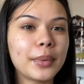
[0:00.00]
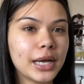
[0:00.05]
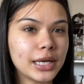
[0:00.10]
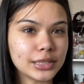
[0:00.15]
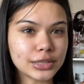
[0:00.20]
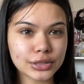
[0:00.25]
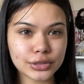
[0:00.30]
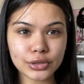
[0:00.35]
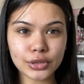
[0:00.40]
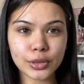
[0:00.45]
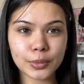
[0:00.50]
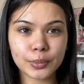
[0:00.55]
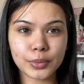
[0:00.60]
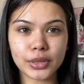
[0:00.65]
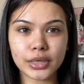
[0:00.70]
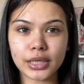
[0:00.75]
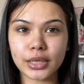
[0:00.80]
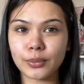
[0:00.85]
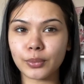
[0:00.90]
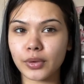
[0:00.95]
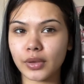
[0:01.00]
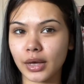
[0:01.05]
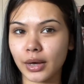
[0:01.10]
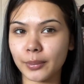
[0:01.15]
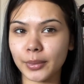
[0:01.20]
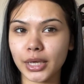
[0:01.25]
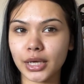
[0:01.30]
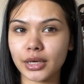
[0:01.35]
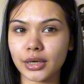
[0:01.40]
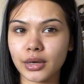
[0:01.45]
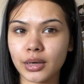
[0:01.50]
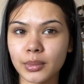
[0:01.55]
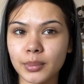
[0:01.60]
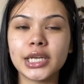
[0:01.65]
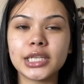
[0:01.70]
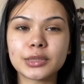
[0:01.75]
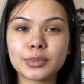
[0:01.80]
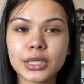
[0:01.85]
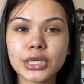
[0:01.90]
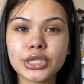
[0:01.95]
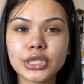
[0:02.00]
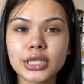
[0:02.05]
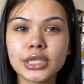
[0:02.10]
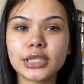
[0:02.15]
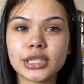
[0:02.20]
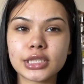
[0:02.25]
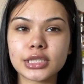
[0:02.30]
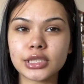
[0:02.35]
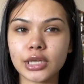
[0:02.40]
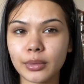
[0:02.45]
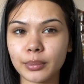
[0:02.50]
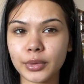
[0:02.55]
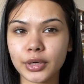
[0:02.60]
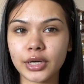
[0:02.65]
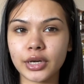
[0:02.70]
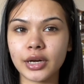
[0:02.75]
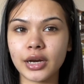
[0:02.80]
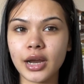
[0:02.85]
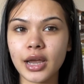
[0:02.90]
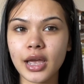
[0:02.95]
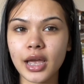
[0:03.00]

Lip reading: I still look pretty without makeup, especially in the summer.